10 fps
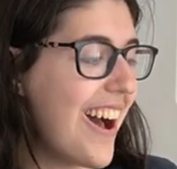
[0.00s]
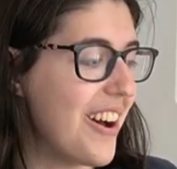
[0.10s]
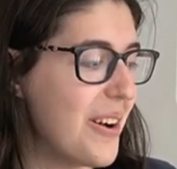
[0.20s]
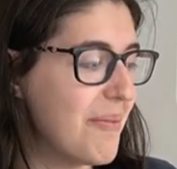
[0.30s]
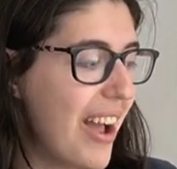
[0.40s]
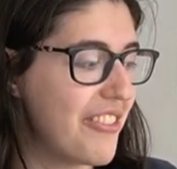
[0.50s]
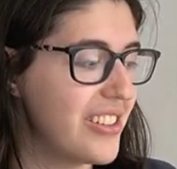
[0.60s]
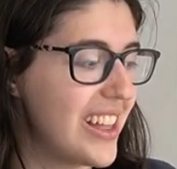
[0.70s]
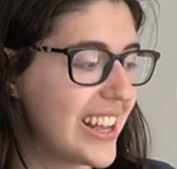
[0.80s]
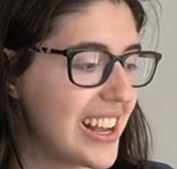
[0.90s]
I
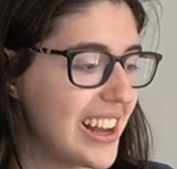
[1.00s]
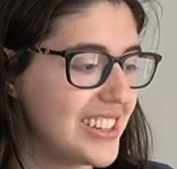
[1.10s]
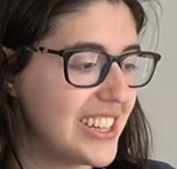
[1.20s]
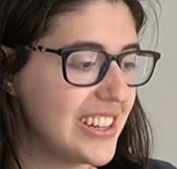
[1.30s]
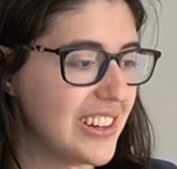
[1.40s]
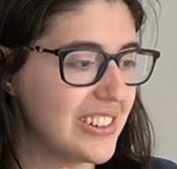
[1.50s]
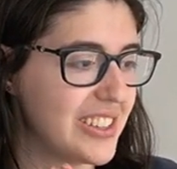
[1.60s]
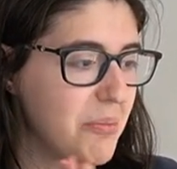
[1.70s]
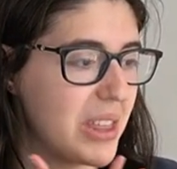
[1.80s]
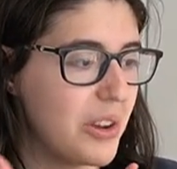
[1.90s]
feel like I got to hear
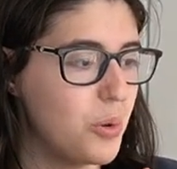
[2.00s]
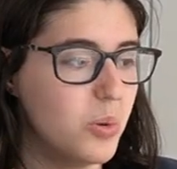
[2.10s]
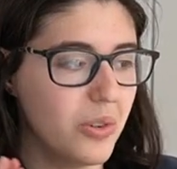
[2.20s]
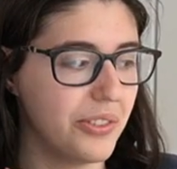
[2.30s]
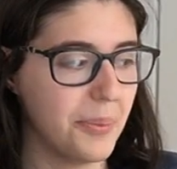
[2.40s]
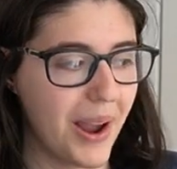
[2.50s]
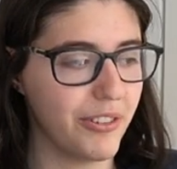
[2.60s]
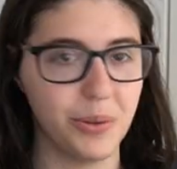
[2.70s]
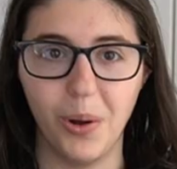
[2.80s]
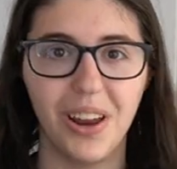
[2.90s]
something cool from
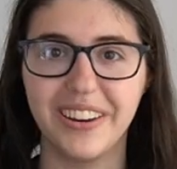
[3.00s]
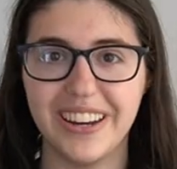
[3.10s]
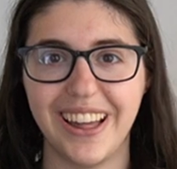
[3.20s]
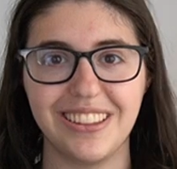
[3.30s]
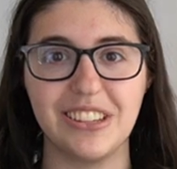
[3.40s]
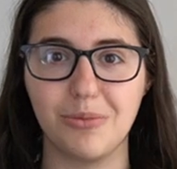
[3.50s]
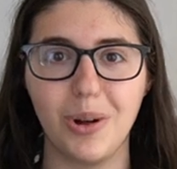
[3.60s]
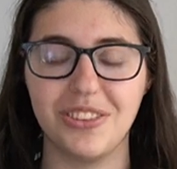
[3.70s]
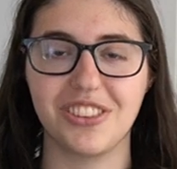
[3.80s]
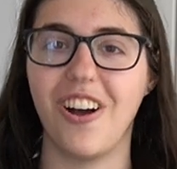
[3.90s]
everyone in at least
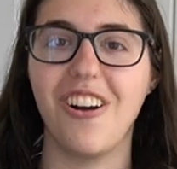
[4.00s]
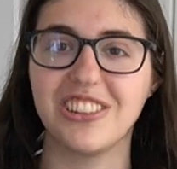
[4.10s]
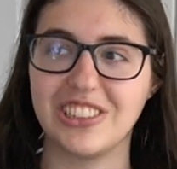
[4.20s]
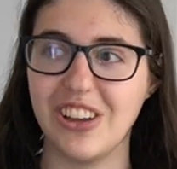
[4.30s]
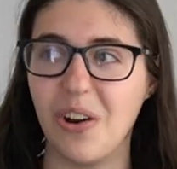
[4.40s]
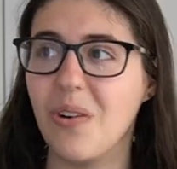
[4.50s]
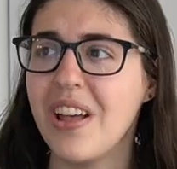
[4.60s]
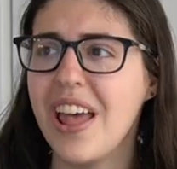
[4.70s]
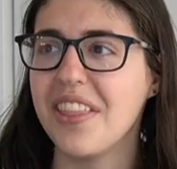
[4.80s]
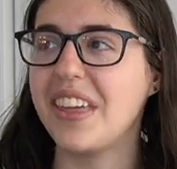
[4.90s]
one song, so
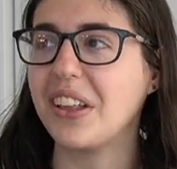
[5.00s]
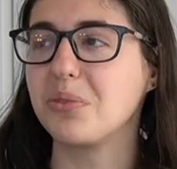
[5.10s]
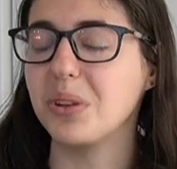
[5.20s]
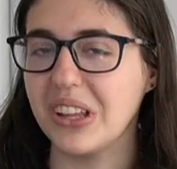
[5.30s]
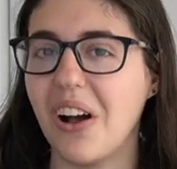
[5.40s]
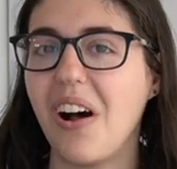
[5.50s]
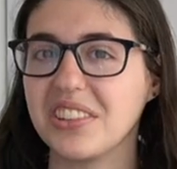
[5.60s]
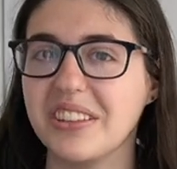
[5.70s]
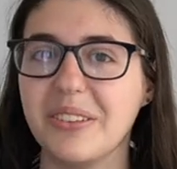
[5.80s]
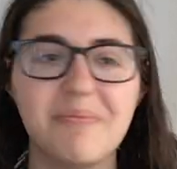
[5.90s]
that's really
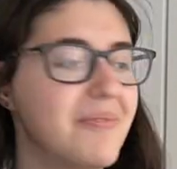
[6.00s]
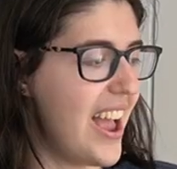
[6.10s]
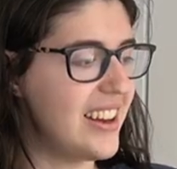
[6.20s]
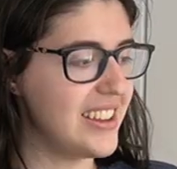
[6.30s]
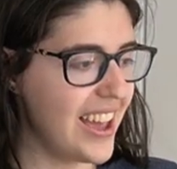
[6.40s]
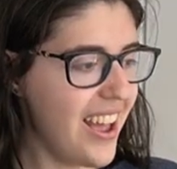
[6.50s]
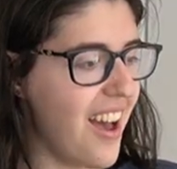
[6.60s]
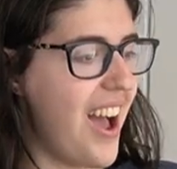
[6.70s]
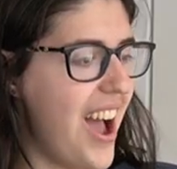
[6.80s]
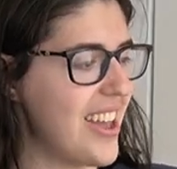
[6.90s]
awesome. And
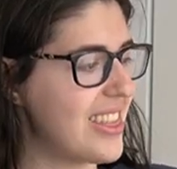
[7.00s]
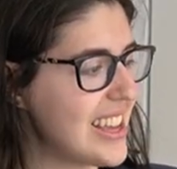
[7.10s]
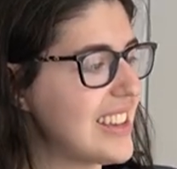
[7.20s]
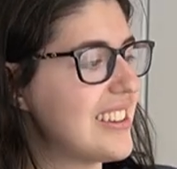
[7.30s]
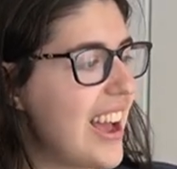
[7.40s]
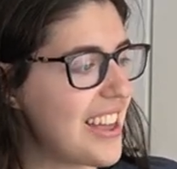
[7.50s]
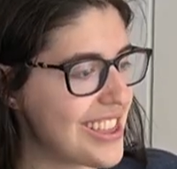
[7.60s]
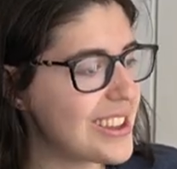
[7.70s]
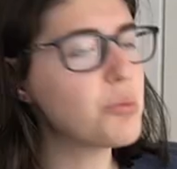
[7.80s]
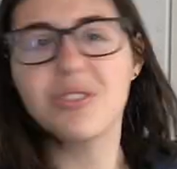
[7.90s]
yeah, I think
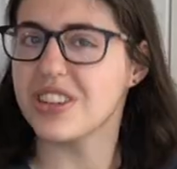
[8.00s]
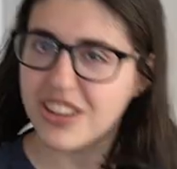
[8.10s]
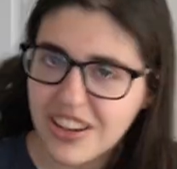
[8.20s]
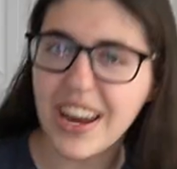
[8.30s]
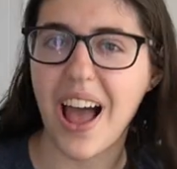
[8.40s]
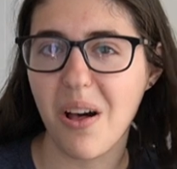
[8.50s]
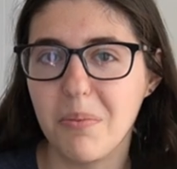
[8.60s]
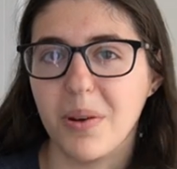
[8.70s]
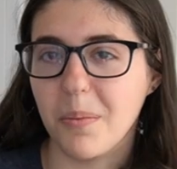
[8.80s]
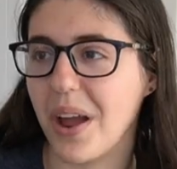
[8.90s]
it was a good
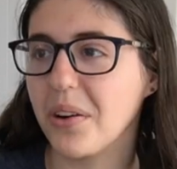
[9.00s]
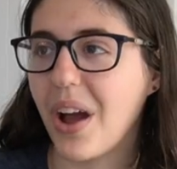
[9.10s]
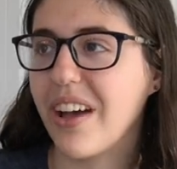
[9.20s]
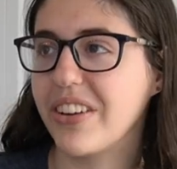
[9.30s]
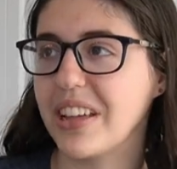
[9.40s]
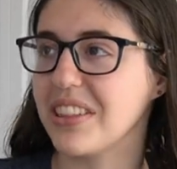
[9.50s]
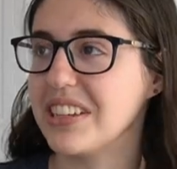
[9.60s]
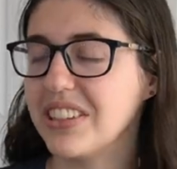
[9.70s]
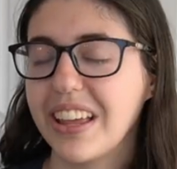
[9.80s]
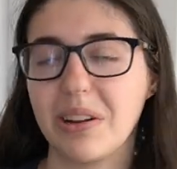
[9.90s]
album. I don't have anything
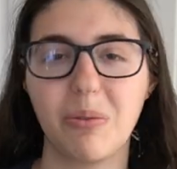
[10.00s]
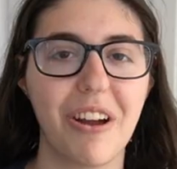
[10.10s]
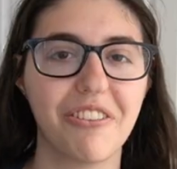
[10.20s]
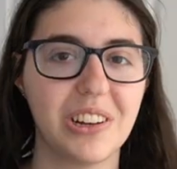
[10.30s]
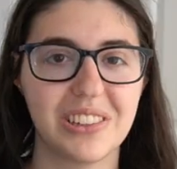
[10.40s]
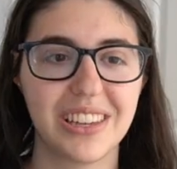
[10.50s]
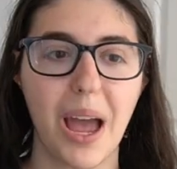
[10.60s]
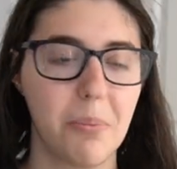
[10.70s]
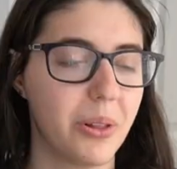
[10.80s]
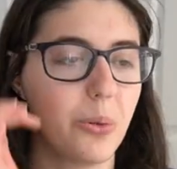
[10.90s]
to like reference
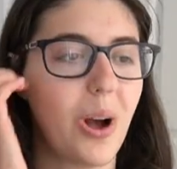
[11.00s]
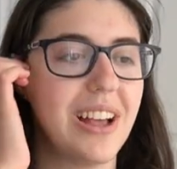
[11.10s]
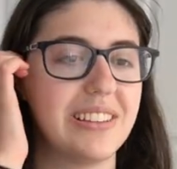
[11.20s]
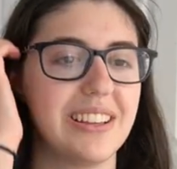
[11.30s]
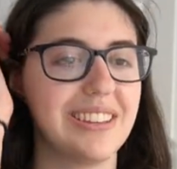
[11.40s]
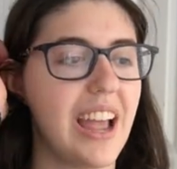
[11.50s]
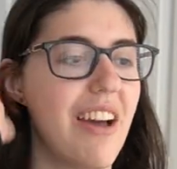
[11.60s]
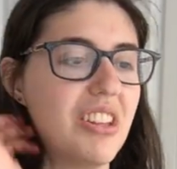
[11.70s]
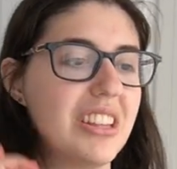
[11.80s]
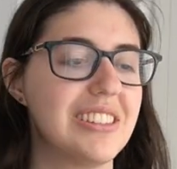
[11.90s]
Kep1er wise because I
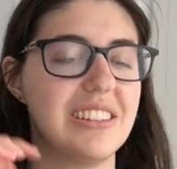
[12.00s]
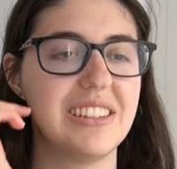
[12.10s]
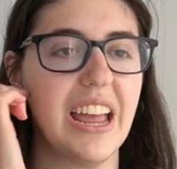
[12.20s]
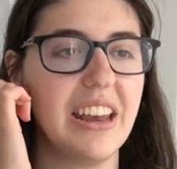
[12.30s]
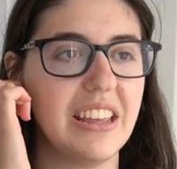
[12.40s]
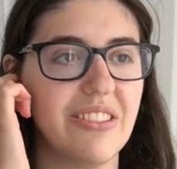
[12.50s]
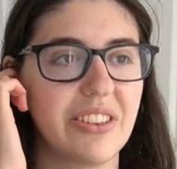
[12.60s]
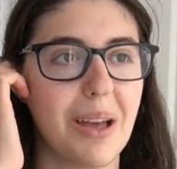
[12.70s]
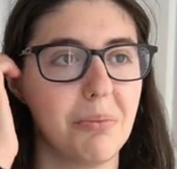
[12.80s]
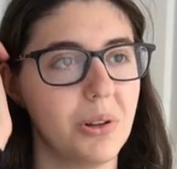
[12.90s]
haven't listened to any of
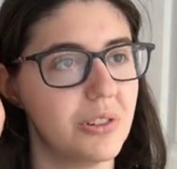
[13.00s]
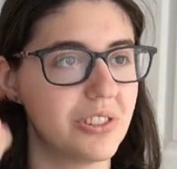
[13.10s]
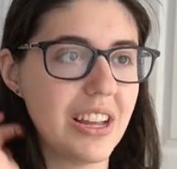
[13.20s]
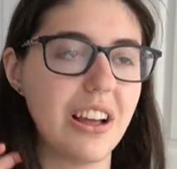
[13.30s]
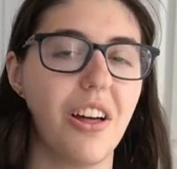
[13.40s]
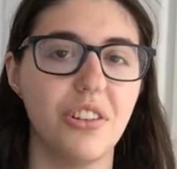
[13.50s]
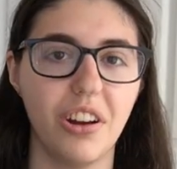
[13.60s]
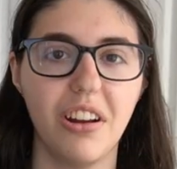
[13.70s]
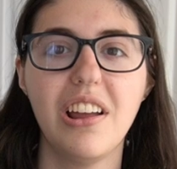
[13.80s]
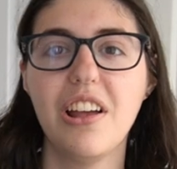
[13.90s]
Kep1er's like
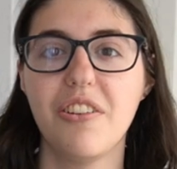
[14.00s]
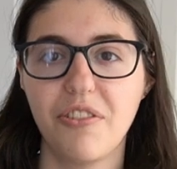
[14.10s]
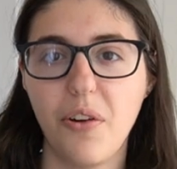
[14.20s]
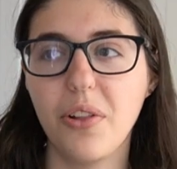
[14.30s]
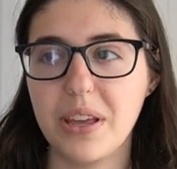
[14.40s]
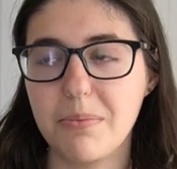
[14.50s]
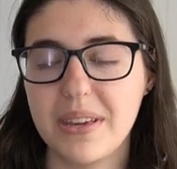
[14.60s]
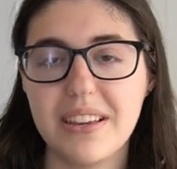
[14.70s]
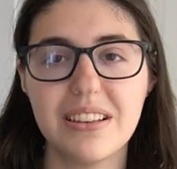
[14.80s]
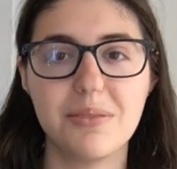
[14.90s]
other full
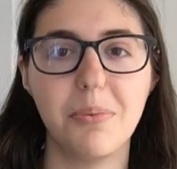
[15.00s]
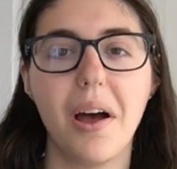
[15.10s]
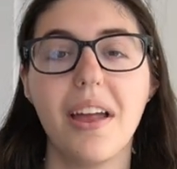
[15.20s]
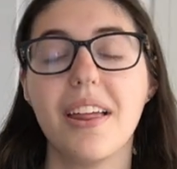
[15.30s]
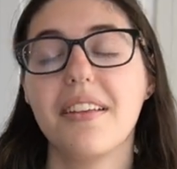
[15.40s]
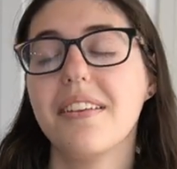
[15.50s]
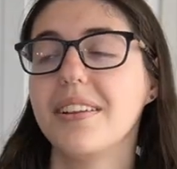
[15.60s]
EPs, but